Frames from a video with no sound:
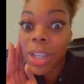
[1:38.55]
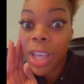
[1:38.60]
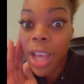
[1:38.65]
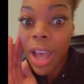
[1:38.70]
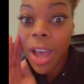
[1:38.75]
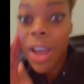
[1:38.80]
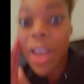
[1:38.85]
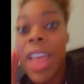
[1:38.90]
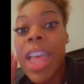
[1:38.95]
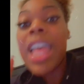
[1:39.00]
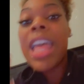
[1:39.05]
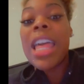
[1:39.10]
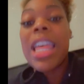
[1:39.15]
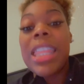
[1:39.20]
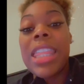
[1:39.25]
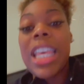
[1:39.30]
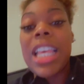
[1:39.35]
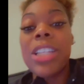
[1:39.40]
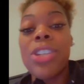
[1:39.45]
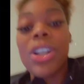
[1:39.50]
y'all.
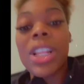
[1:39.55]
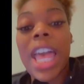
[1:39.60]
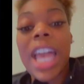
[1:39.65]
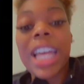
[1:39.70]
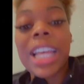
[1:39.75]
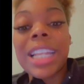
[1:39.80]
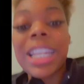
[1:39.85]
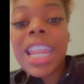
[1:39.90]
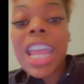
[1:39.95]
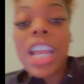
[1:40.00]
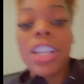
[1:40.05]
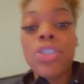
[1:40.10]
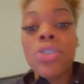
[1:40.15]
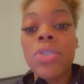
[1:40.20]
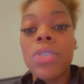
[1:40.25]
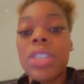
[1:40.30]
These are like a natural